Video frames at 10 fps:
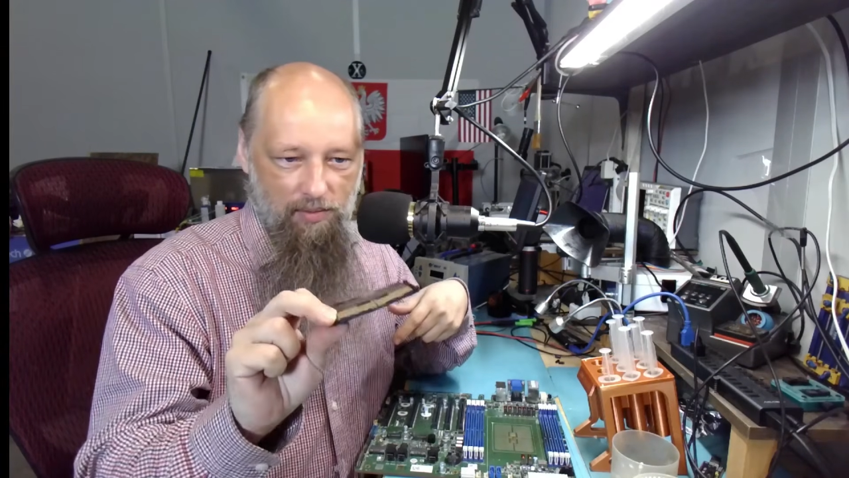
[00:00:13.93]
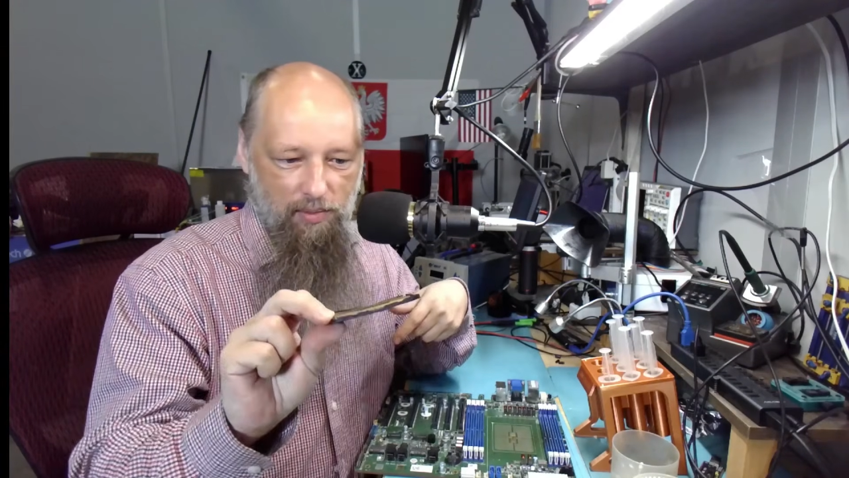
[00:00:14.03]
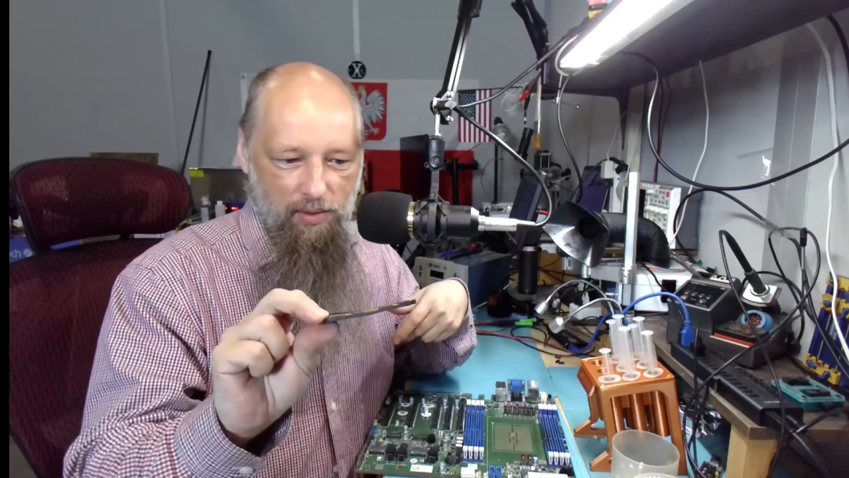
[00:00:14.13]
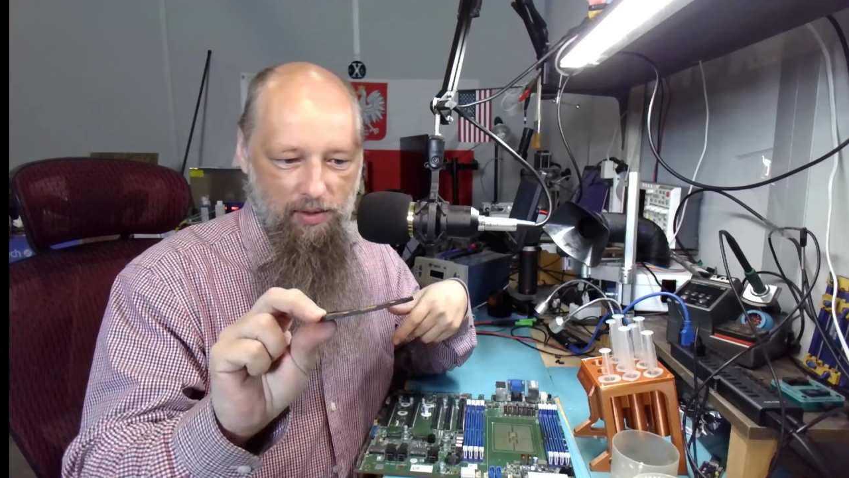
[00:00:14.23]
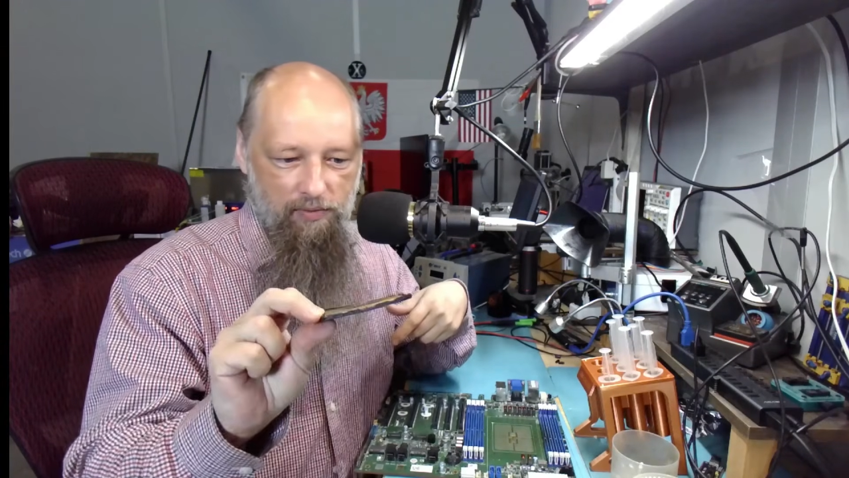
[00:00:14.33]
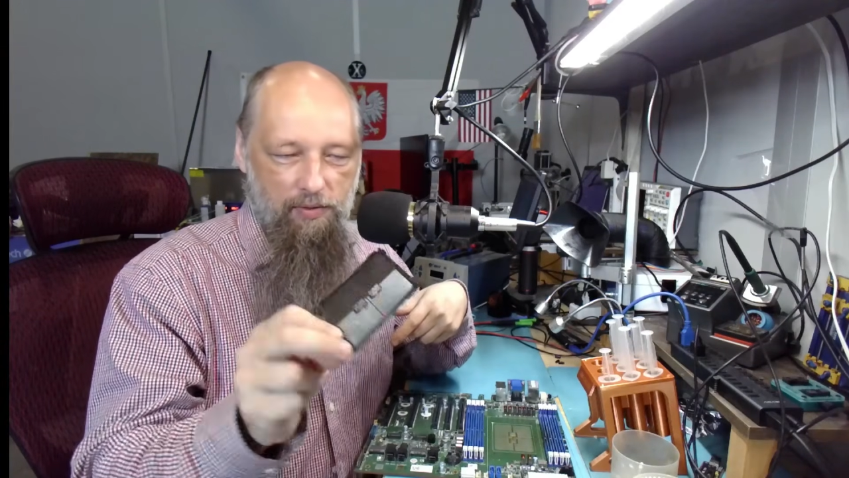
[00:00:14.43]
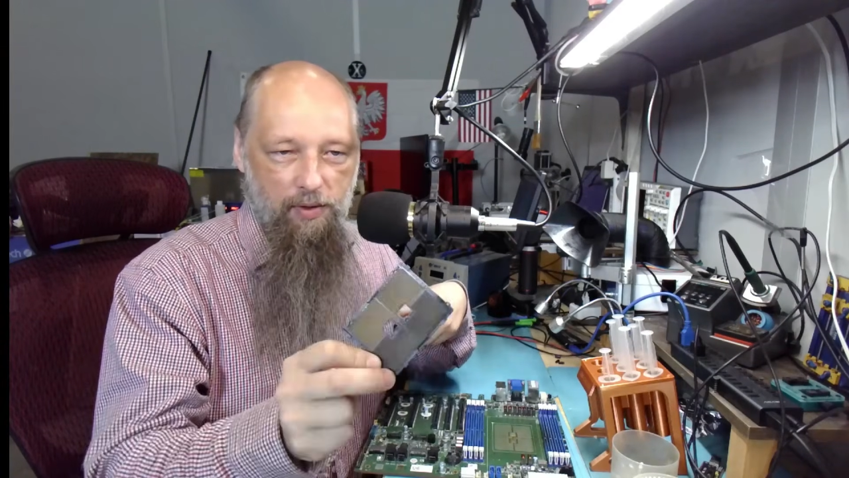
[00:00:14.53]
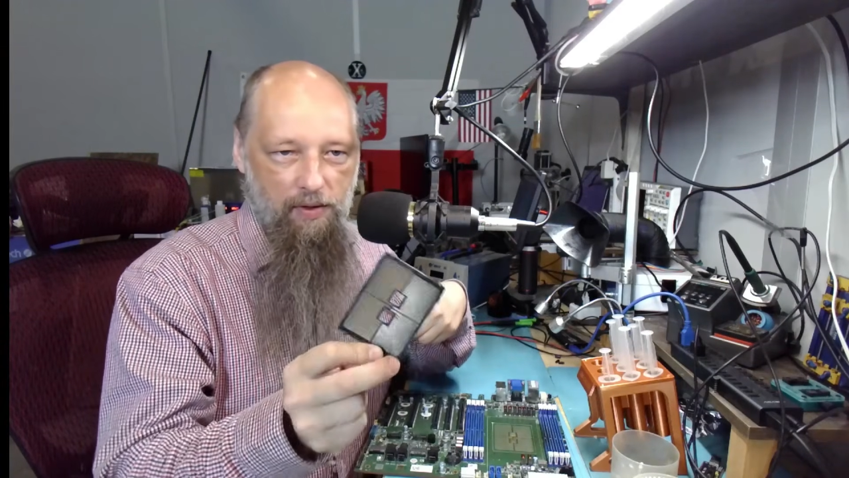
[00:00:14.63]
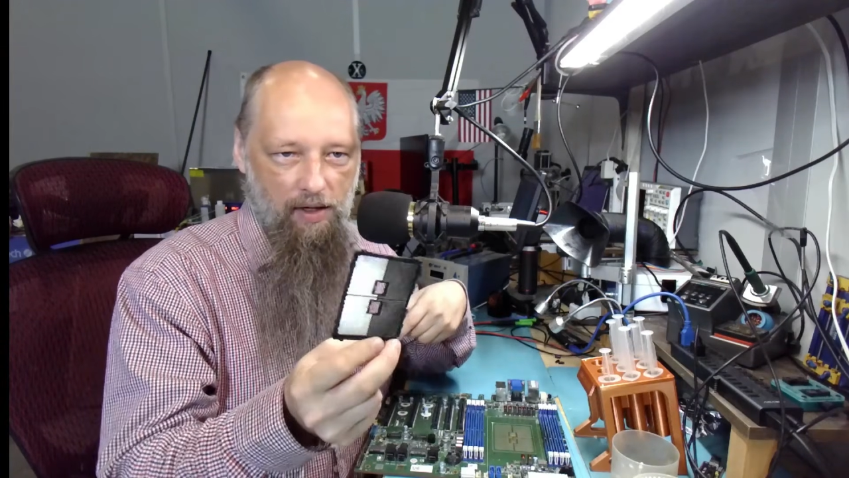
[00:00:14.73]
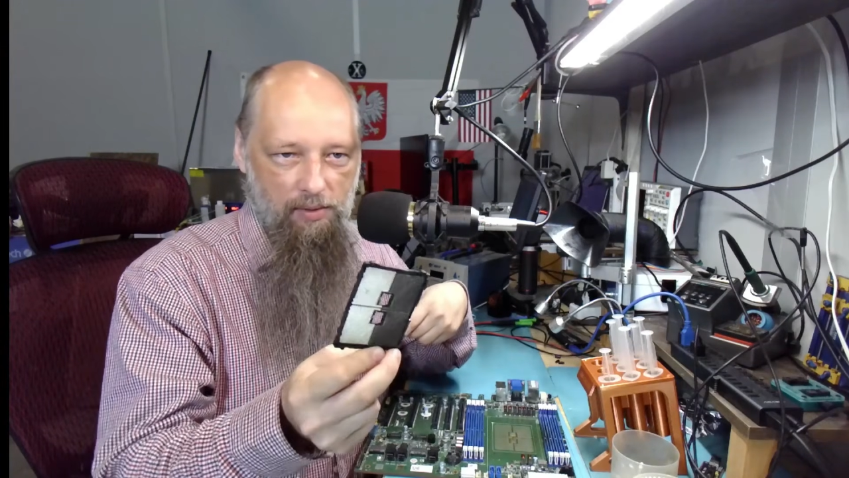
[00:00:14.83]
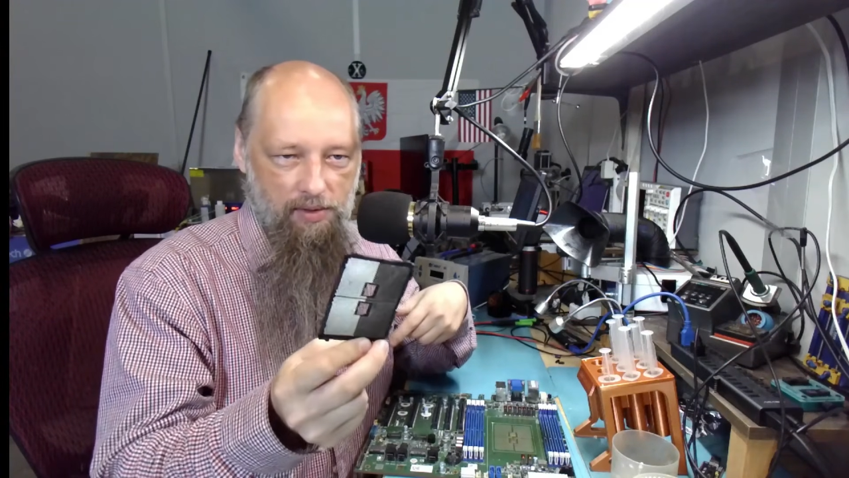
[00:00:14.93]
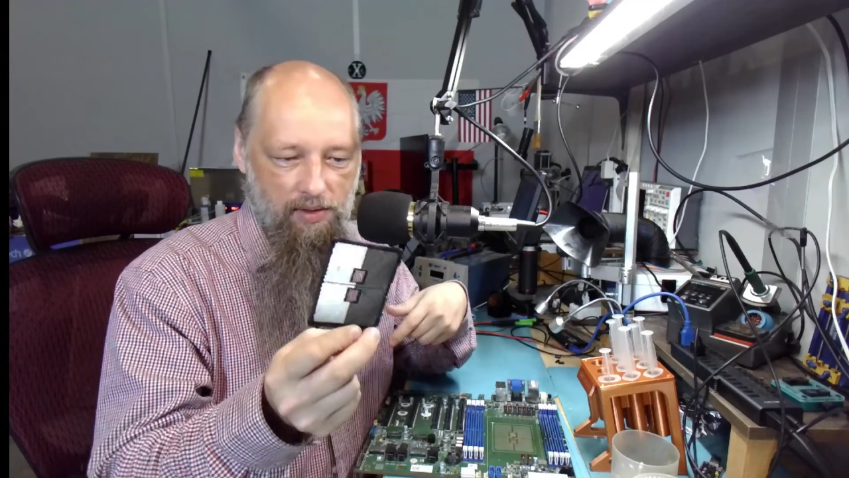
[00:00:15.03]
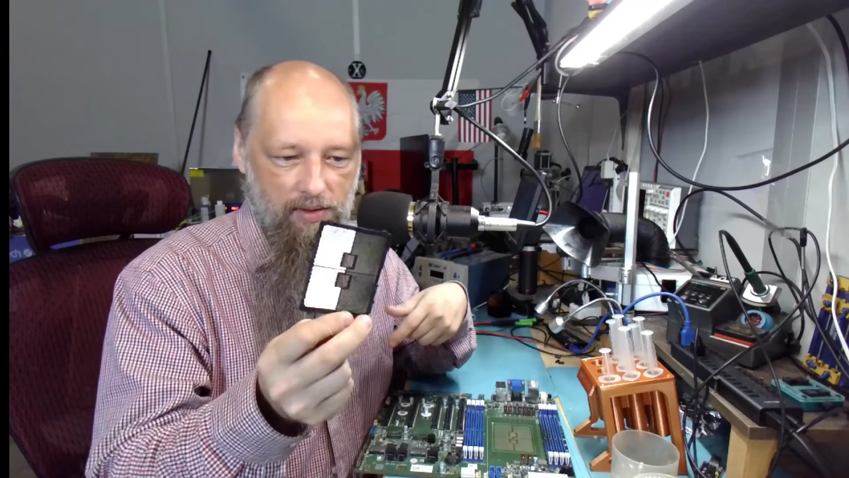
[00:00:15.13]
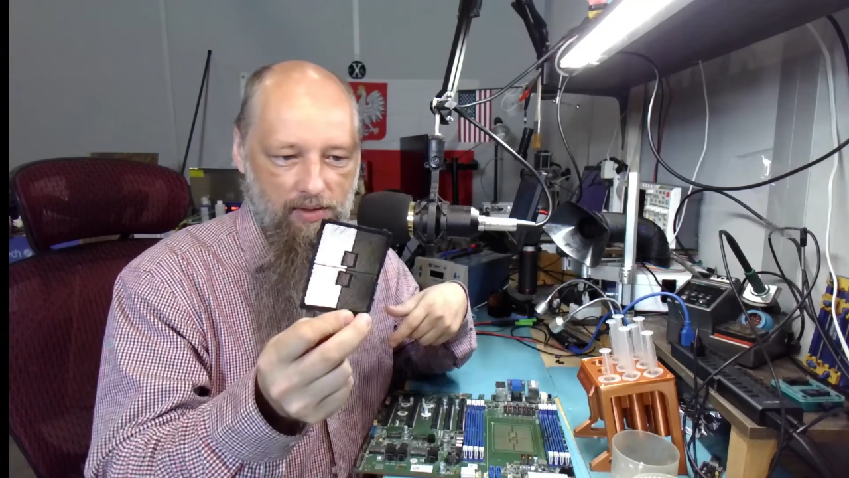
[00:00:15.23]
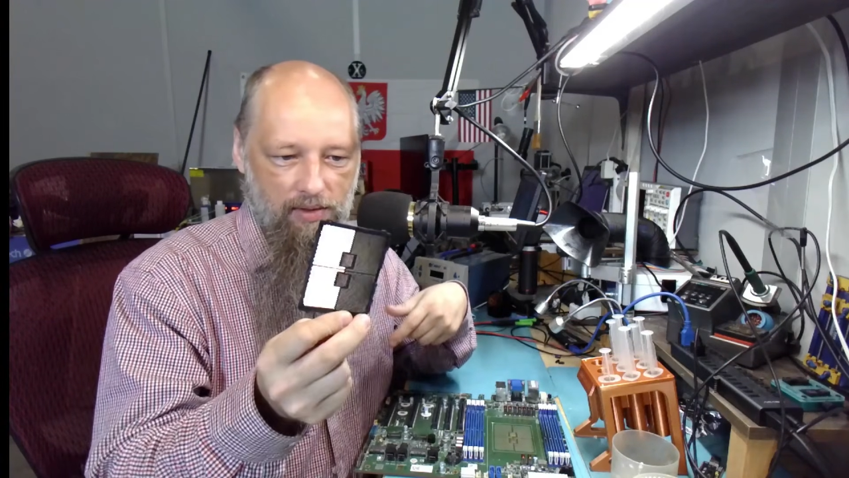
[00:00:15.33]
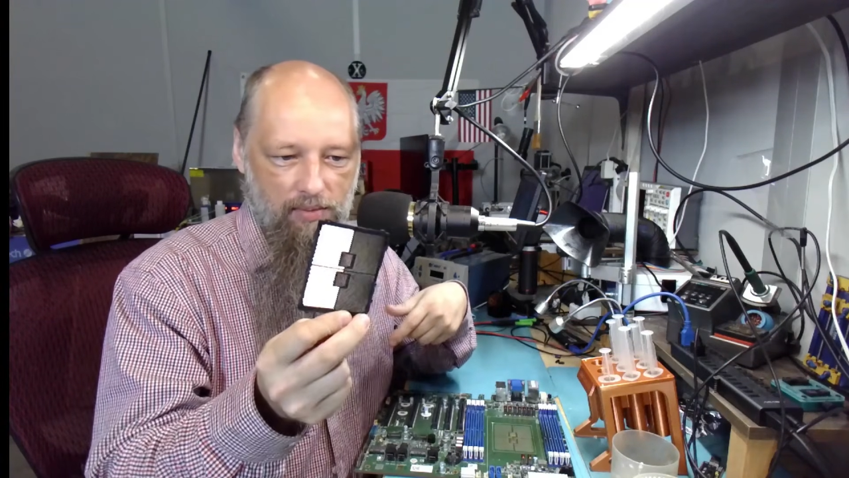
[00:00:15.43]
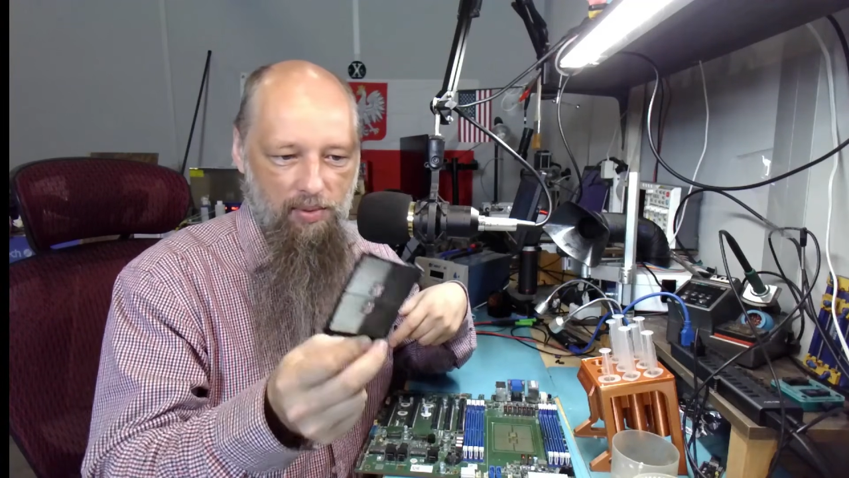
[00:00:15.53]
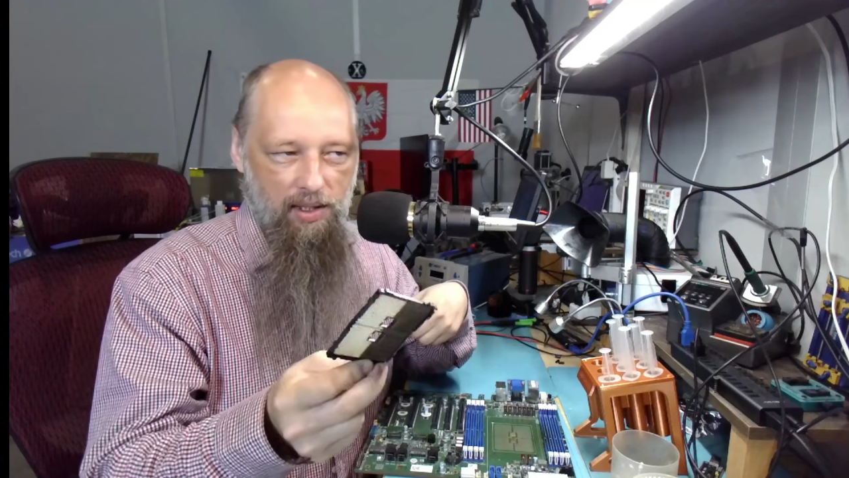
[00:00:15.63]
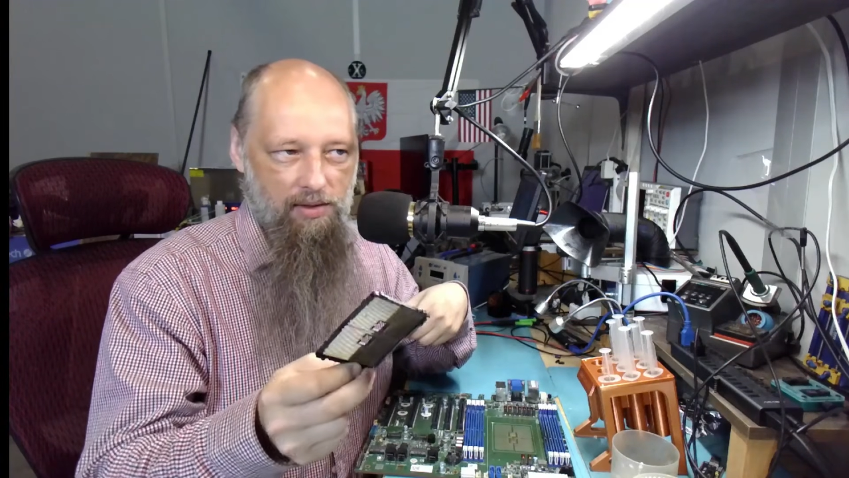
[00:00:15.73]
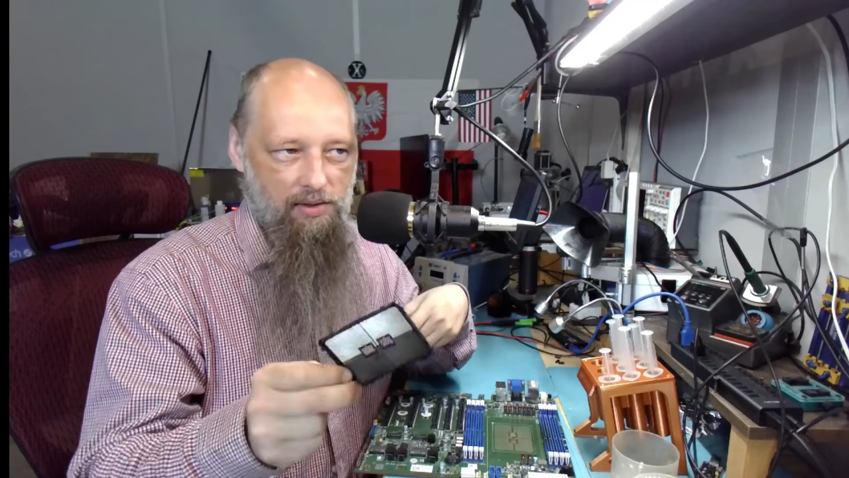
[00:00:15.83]
more than 4,000
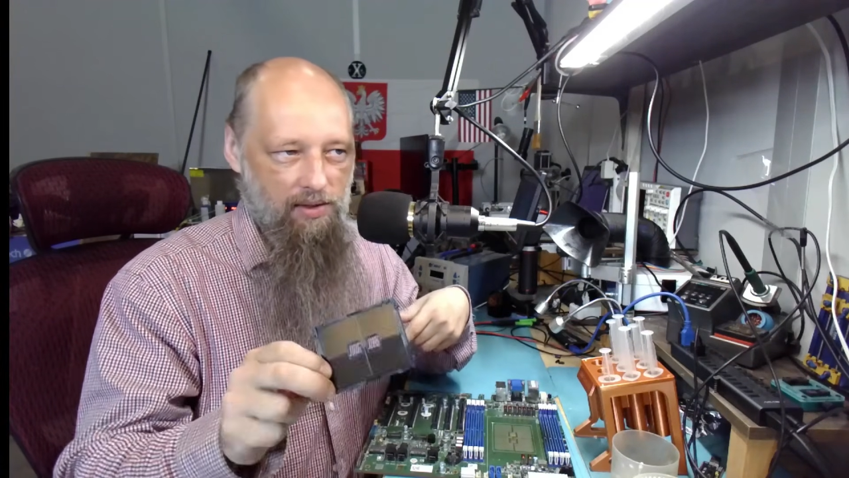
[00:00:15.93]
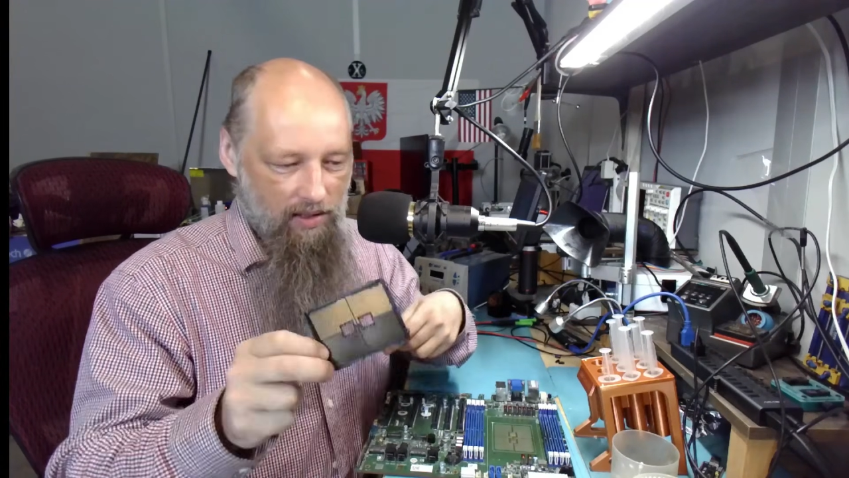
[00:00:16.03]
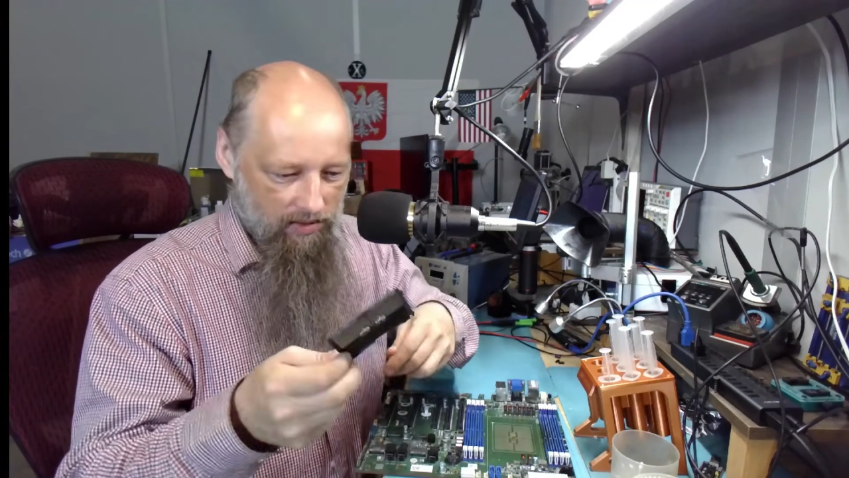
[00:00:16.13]
pins,